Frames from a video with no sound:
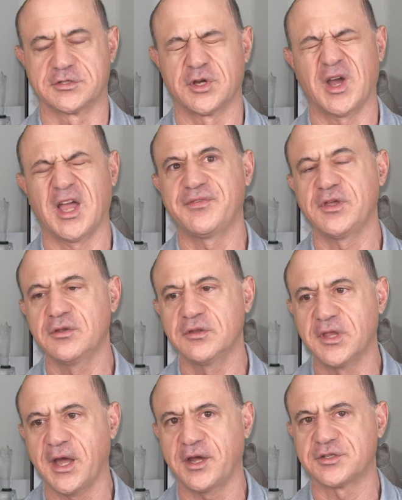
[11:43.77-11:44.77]
So if you
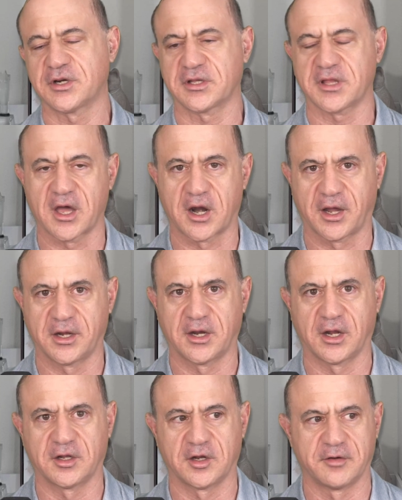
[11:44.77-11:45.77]
look at your cloud
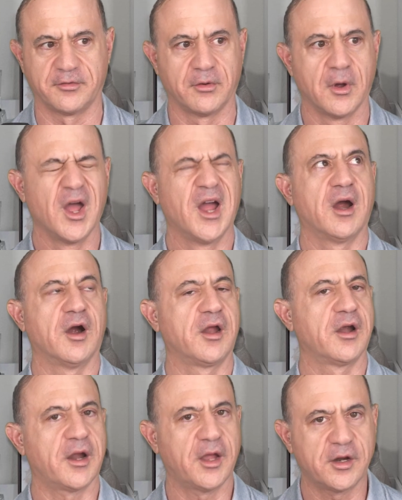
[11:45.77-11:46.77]
architect interview or
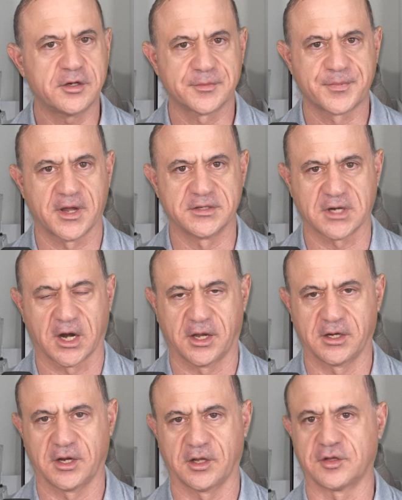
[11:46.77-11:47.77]
your enterprise
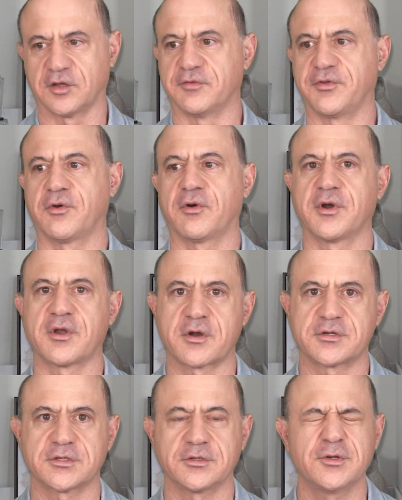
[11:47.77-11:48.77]
architect interview or
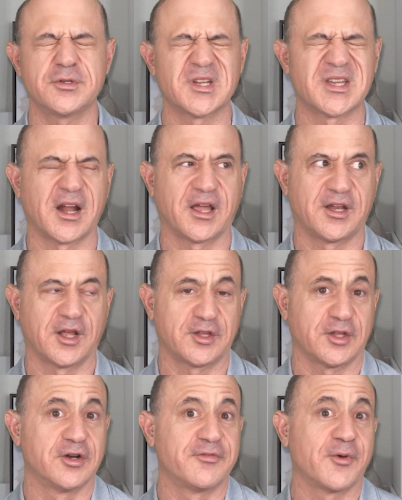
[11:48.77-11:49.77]
your solutions architect
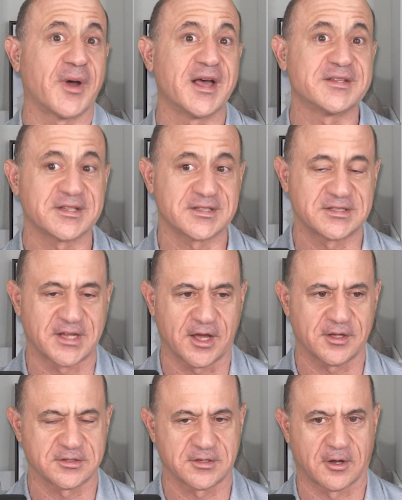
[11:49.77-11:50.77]
interview as a
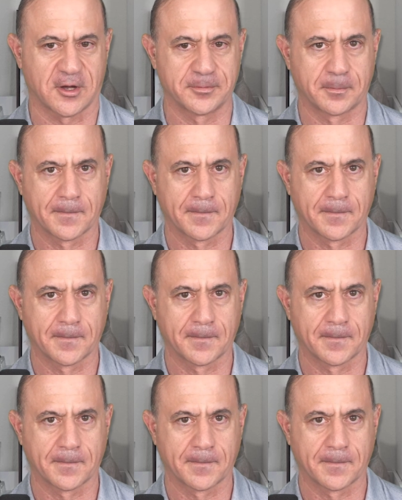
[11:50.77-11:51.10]
sales call,